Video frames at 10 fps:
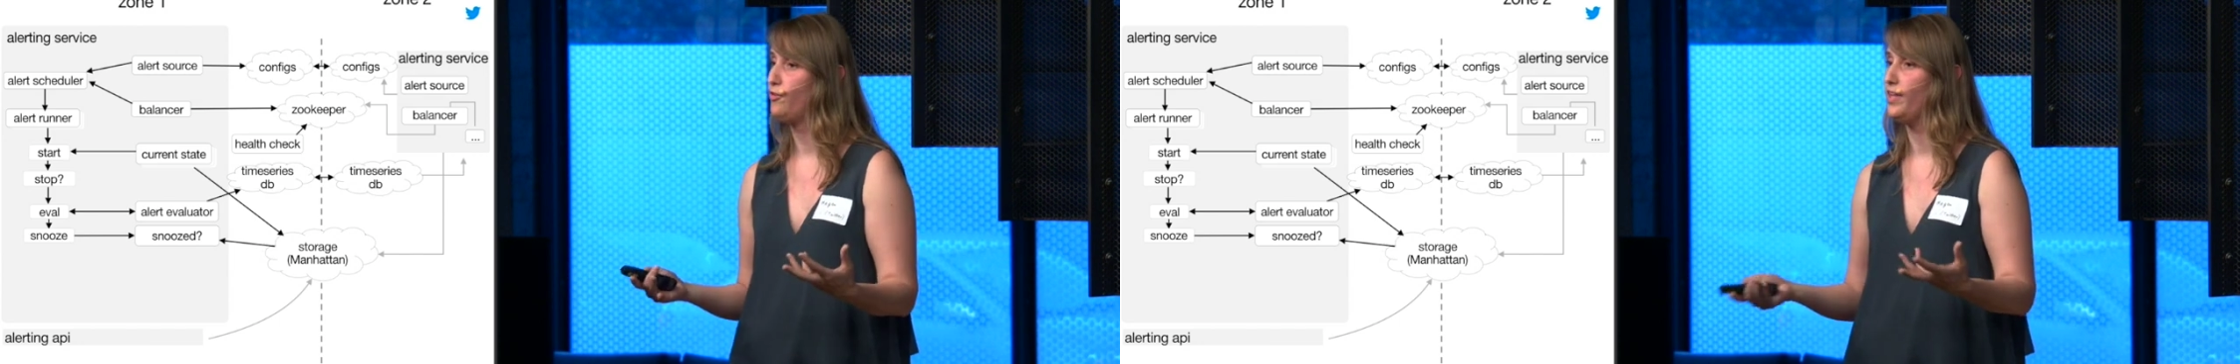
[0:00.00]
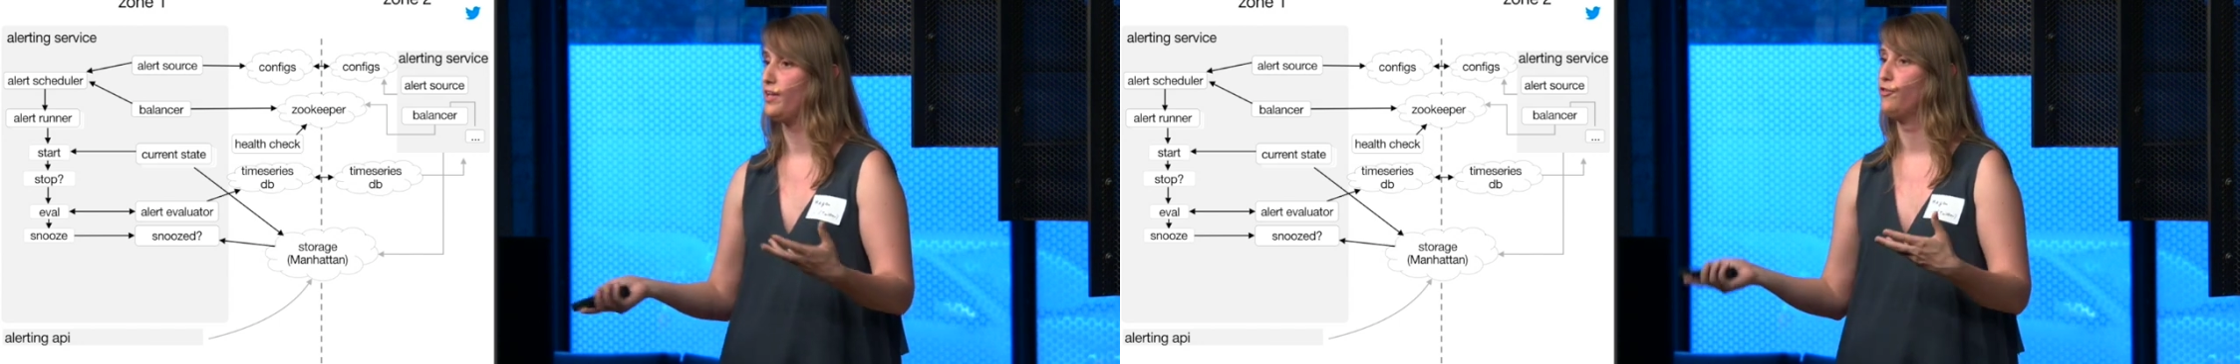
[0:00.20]

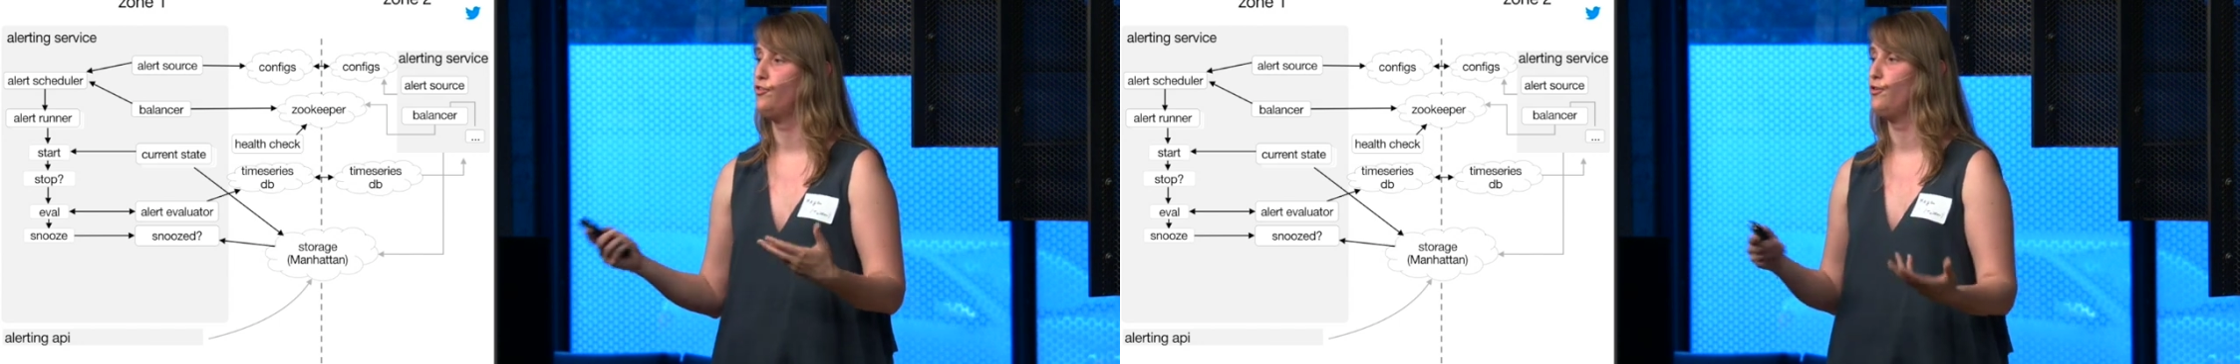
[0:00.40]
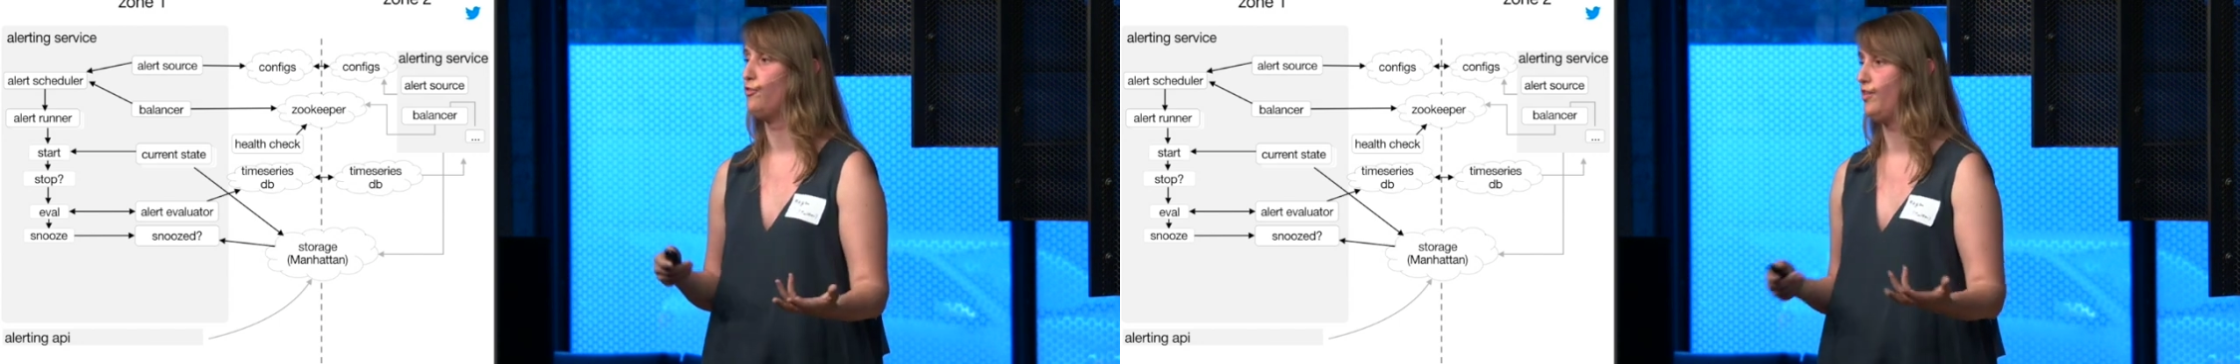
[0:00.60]
so they can
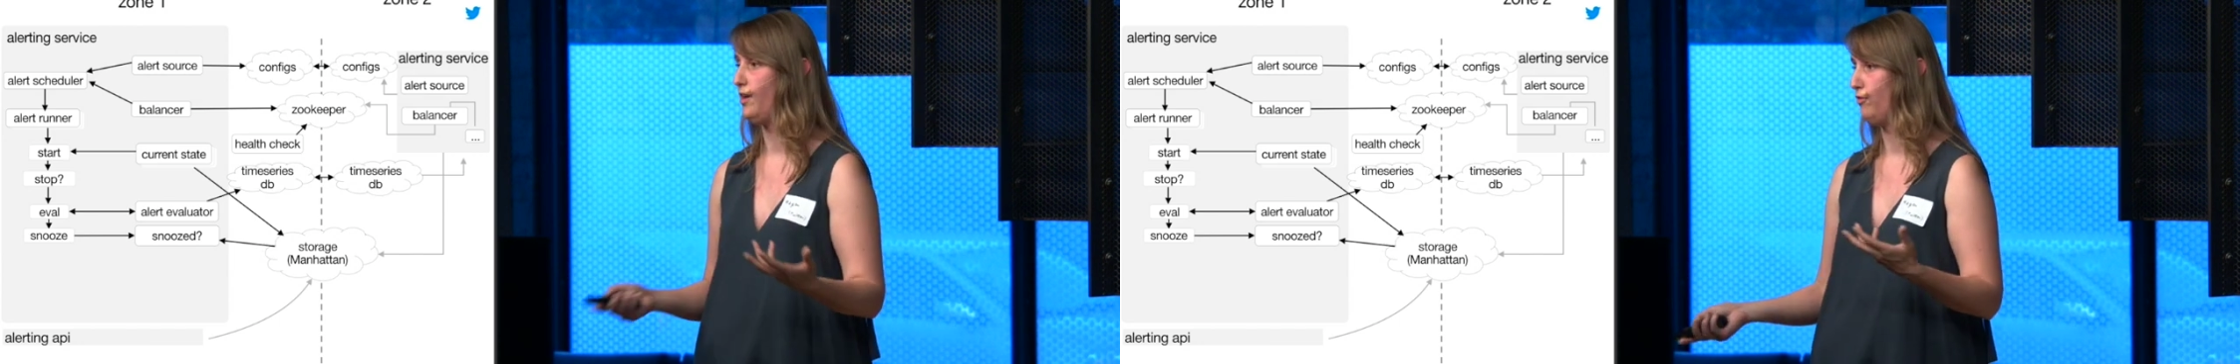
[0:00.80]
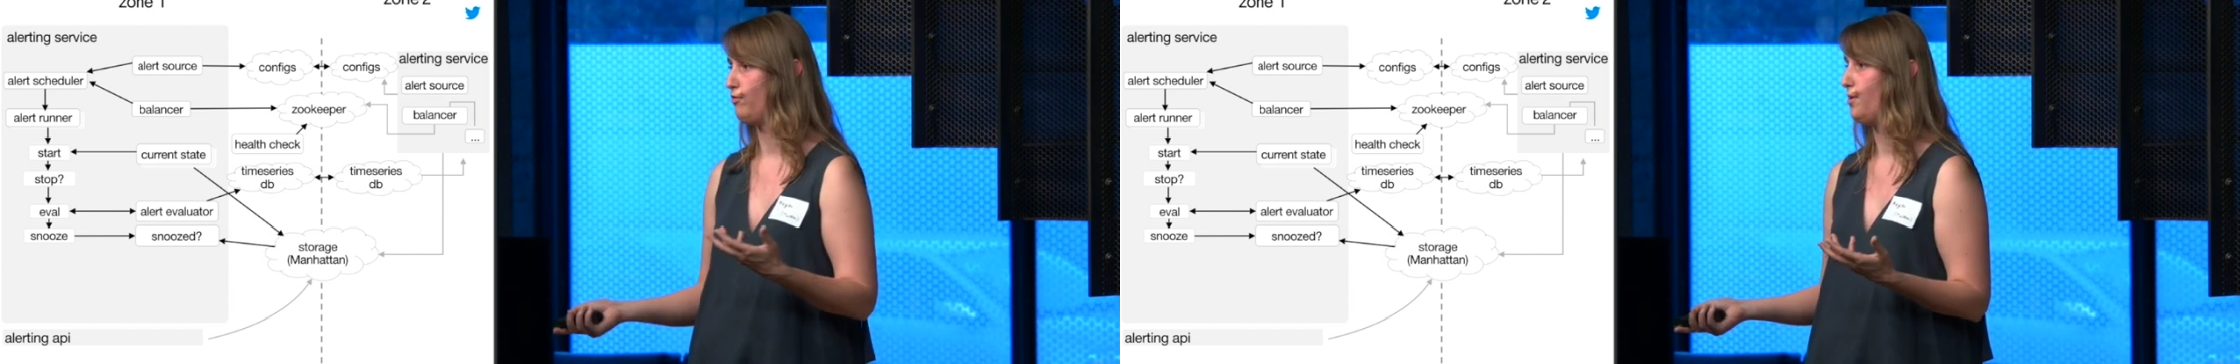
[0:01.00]
snooze
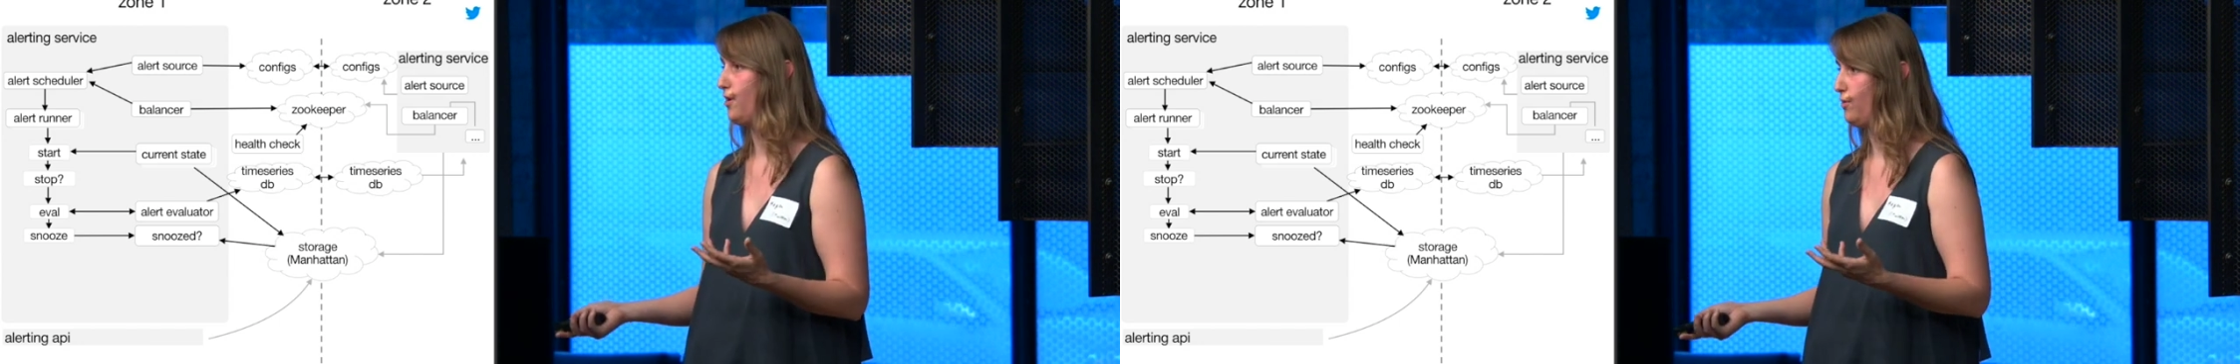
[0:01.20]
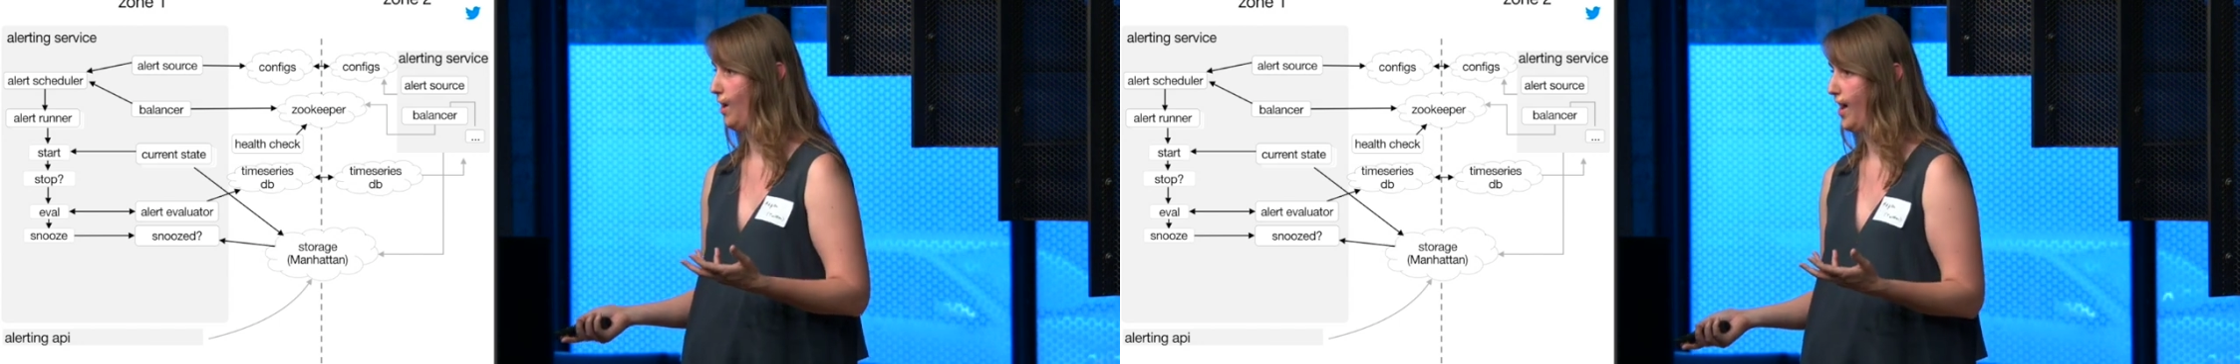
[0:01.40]
things through our
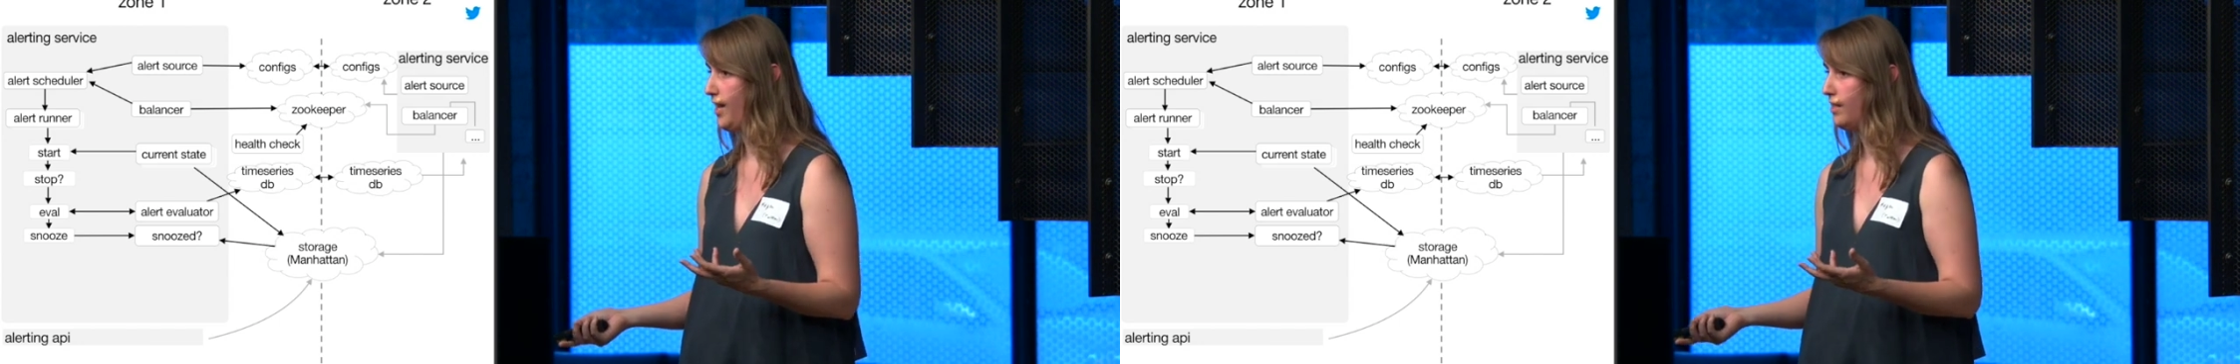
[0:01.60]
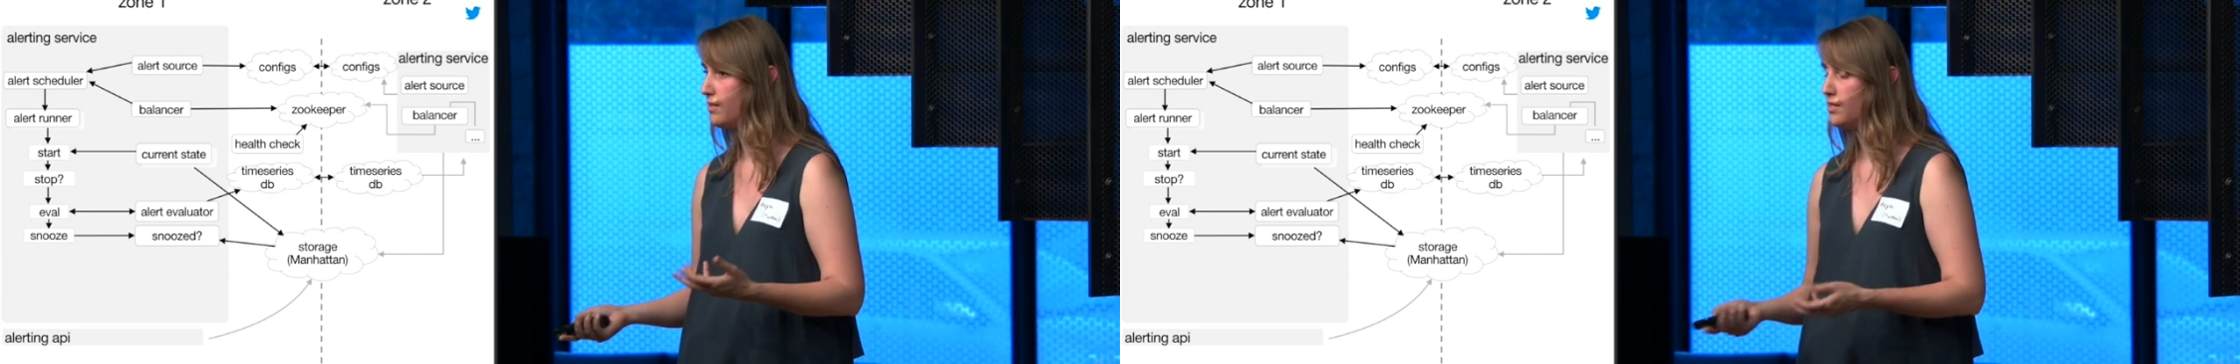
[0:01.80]

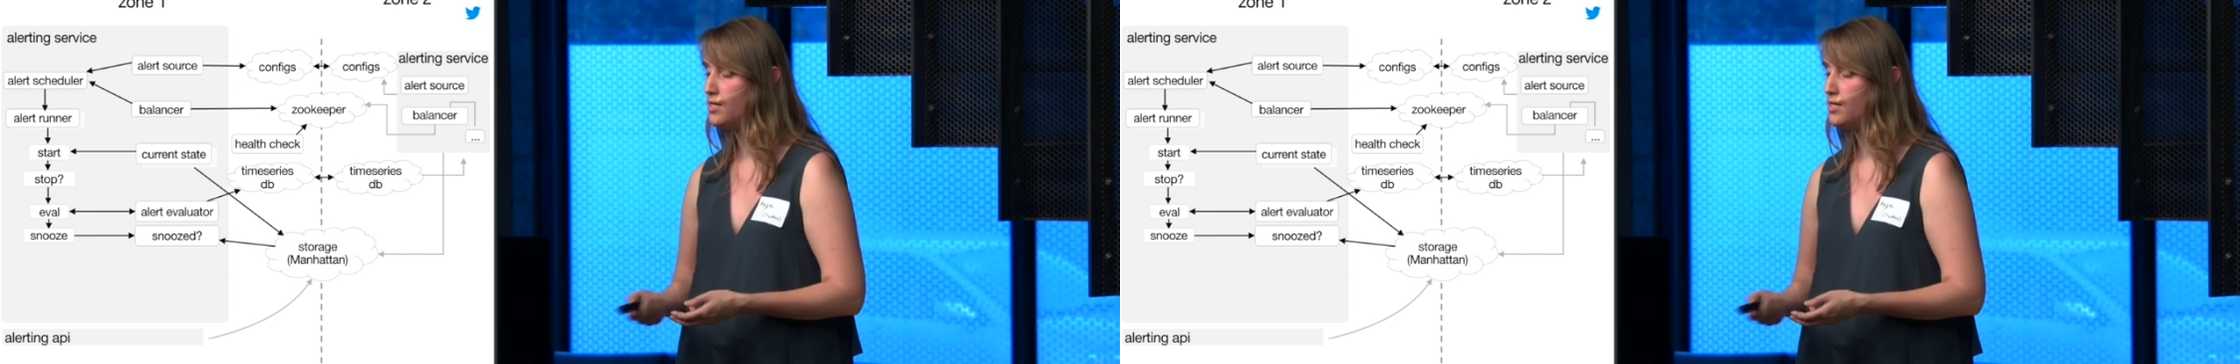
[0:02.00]
UI.